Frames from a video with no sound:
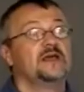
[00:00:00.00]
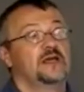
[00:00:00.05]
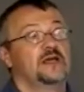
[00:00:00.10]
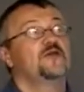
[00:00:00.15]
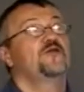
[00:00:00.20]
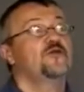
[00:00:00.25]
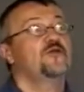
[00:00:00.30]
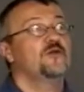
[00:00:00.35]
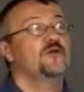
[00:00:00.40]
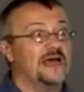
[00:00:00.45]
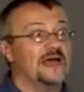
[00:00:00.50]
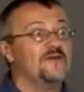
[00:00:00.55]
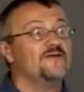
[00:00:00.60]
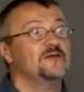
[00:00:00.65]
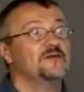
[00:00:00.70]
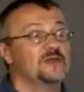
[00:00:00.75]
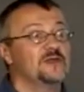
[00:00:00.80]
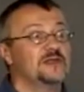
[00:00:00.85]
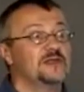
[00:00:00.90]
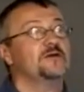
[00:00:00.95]
If you have
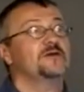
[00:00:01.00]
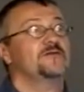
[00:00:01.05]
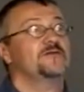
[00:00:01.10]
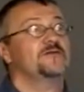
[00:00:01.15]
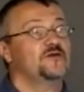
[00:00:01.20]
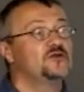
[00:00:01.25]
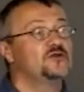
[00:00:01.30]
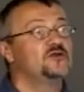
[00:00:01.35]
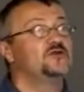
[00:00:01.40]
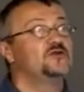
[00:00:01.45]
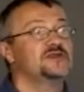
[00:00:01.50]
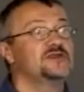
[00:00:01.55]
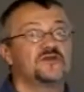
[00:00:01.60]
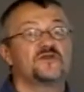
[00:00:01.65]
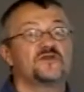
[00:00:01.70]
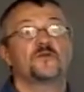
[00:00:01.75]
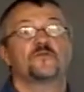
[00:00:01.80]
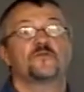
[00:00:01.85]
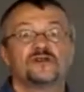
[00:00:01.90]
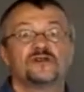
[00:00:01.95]
them in the, if you do this in
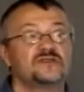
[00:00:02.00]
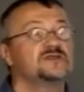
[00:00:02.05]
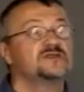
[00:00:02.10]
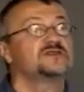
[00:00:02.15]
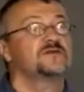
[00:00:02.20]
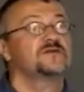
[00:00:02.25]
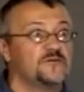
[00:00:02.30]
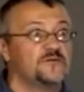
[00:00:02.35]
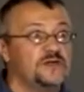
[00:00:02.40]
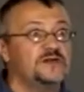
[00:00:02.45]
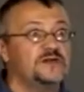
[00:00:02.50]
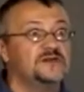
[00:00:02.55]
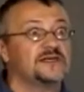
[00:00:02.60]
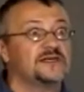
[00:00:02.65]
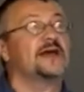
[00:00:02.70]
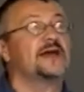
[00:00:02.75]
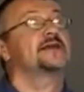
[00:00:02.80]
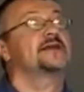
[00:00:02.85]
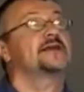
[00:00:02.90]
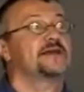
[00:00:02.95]
the presence of weeds,
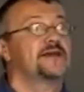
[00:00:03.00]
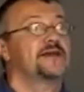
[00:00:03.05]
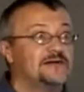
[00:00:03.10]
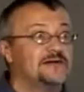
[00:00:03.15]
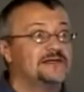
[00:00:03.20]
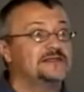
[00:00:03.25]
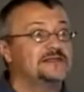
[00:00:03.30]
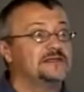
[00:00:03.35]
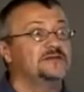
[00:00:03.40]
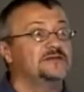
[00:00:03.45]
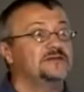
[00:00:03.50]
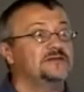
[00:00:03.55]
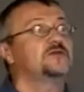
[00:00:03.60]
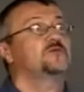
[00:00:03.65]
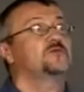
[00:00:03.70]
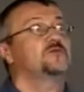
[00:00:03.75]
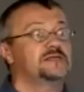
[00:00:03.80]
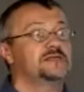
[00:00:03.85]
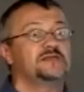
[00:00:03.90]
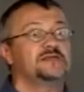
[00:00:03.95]
I can guarantee you're
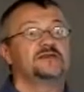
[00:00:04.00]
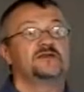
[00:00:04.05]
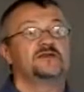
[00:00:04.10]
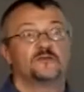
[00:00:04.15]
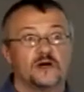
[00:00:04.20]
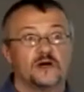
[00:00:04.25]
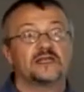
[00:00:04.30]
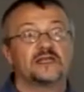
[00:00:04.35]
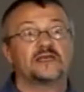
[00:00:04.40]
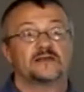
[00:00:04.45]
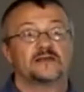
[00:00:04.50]
wasting your money.